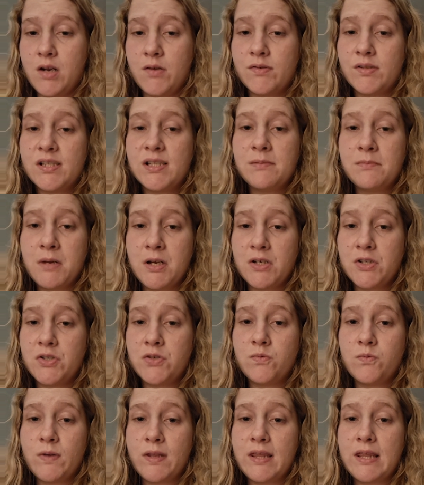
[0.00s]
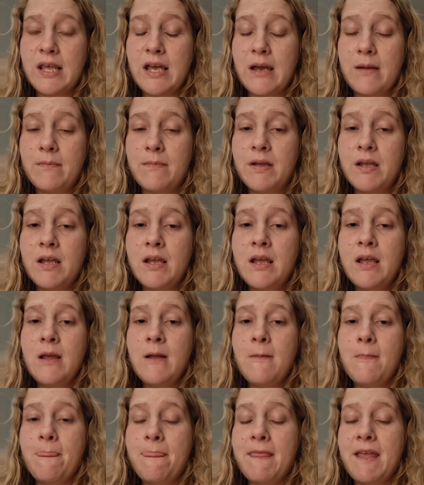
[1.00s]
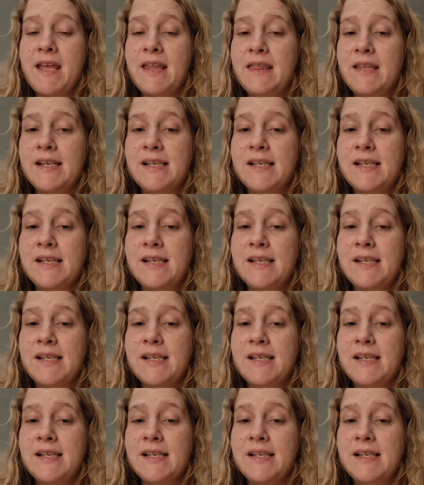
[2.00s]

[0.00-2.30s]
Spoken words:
smudged with them, and